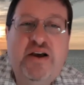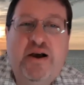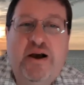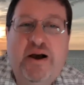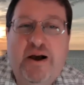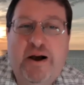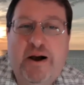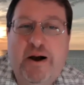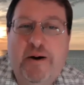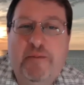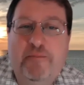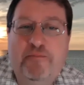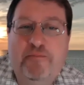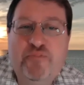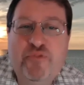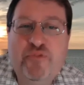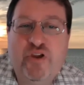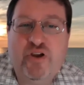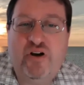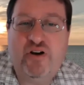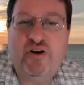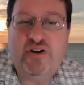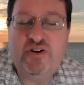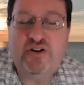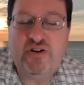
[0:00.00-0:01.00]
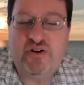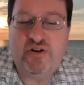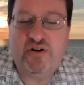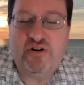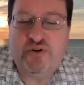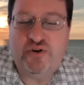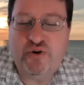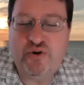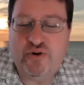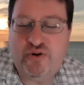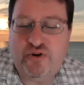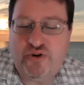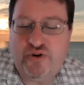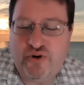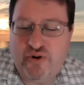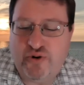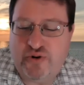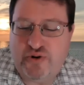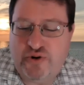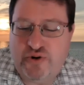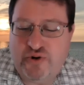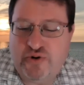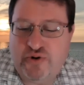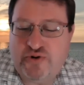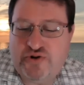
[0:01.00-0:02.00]
you know,
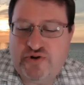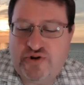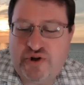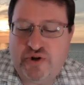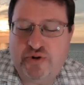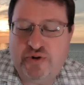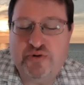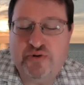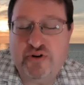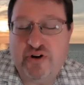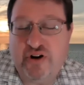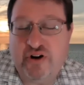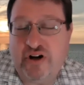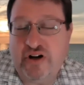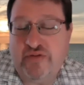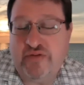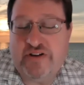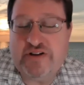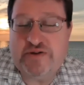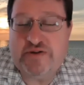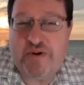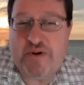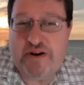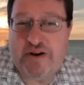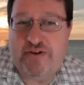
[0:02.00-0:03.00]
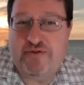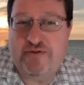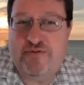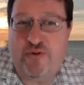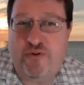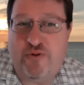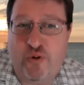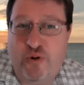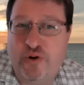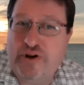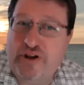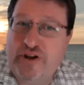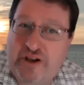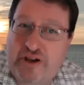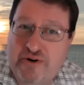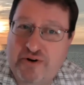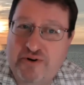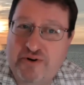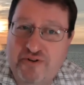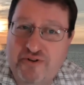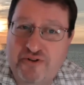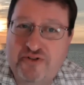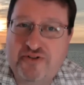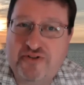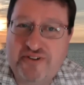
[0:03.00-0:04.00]
your children are going to be spending 4
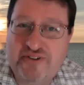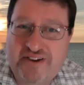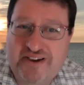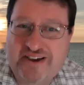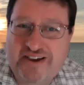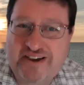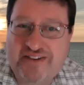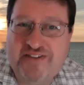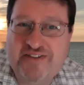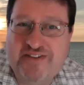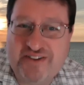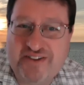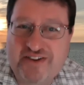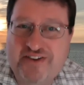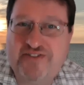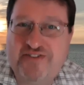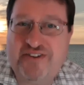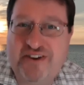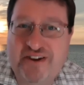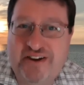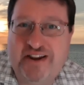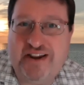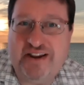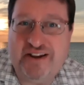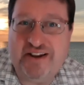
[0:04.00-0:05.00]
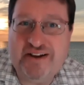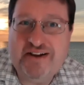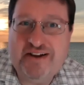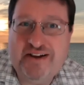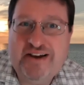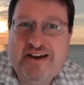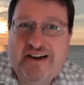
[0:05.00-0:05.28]
years in this city,